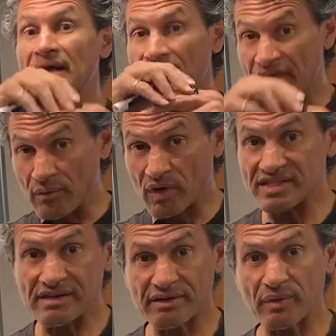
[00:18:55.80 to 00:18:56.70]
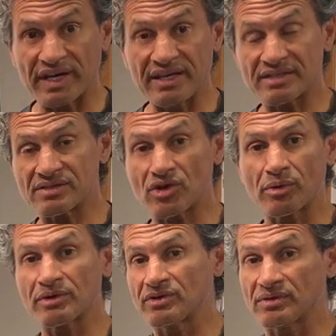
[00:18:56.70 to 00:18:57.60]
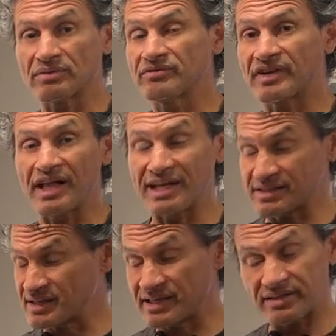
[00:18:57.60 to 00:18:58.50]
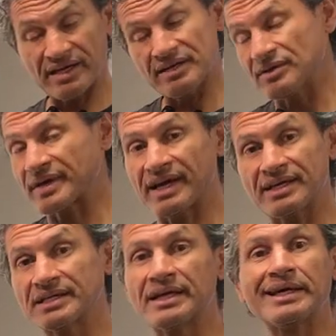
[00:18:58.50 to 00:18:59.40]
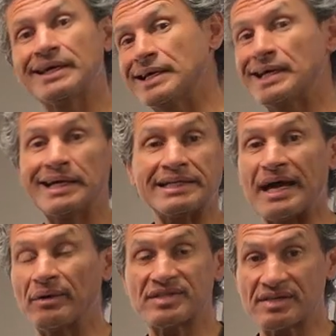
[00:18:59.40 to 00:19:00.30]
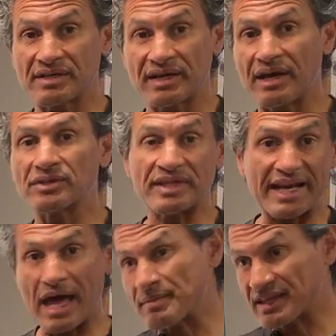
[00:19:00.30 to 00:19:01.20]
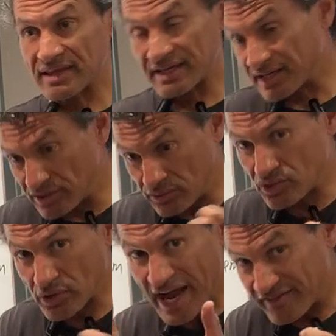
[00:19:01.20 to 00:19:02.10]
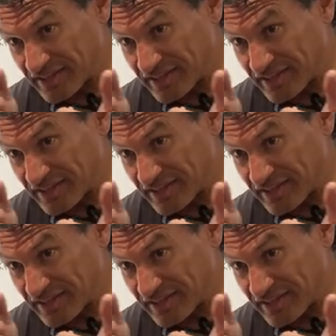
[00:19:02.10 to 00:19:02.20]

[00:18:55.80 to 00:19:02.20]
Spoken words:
Then once everyone hits terminal velocity, then okay, now it's an aerodynamic thing. Can you draft